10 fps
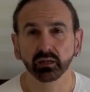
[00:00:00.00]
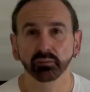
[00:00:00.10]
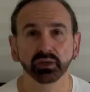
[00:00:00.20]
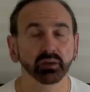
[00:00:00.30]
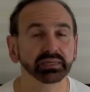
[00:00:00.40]

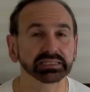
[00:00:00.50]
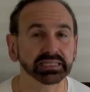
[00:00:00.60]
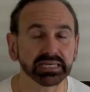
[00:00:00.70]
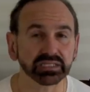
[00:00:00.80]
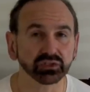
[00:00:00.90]
becoming
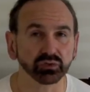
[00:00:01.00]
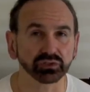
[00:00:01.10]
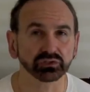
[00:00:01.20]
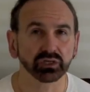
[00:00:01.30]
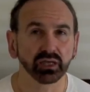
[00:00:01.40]

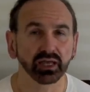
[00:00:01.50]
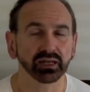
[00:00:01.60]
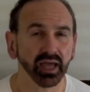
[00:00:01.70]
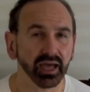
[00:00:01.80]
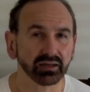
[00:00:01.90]
dangerous and
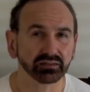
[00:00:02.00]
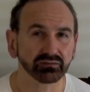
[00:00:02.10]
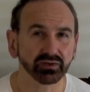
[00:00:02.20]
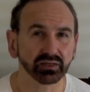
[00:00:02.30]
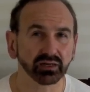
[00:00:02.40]

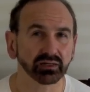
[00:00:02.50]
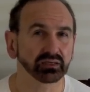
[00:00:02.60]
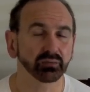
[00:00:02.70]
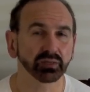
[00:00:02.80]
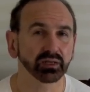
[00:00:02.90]
activated and
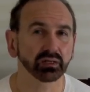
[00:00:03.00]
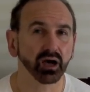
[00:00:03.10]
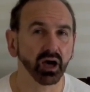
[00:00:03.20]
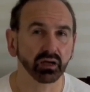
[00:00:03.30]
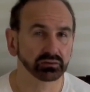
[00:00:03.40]
committing
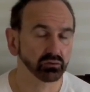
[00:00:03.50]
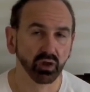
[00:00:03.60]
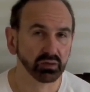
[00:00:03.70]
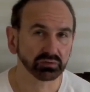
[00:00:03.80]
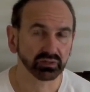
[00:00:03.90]

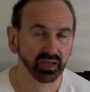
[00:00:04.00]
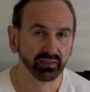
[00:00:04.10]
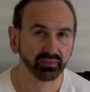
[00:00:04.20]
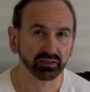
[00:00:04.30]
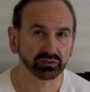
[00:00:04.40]
crimes
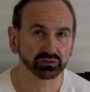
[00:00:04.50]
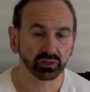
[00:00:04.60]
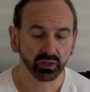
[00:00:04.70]
like this.